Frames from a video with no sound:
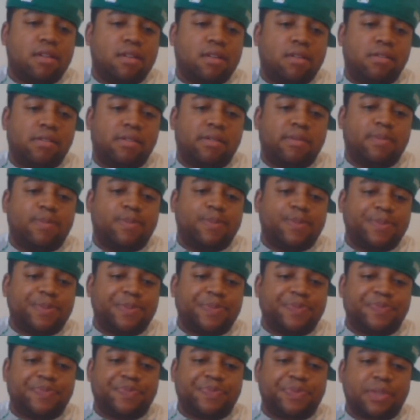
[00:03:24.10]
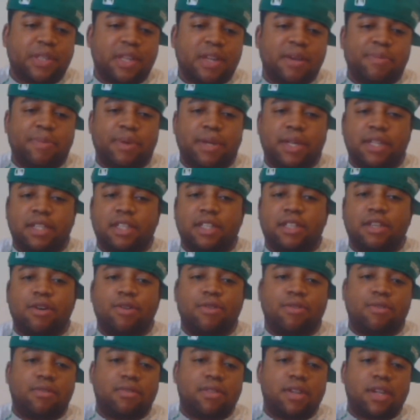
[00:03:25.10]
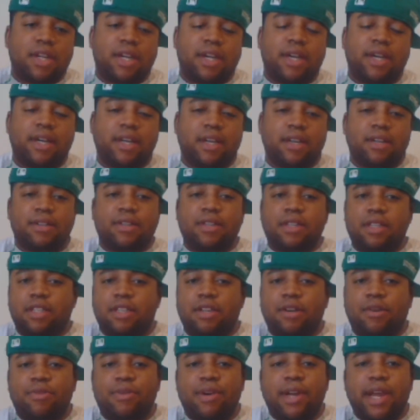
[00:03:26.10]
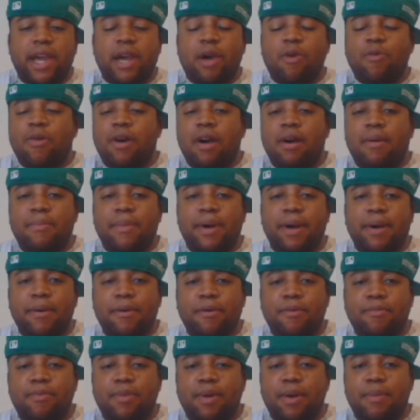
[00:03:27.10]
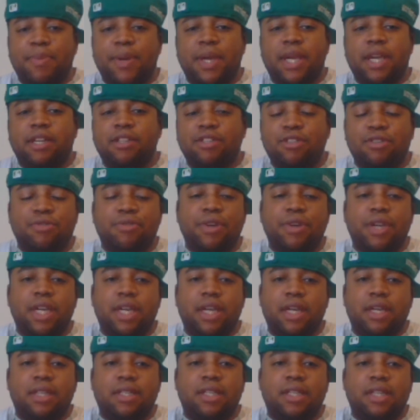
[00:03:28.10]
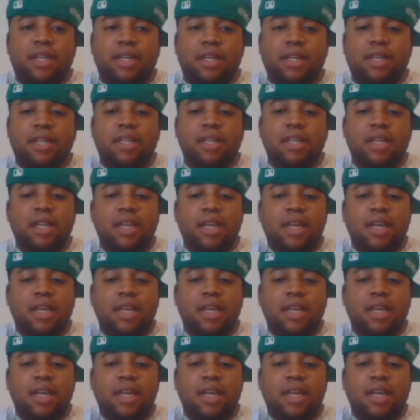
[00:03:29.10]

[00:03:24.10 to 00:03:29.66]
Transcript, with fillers: Um, but so yeah, so now while my my PS3 is uh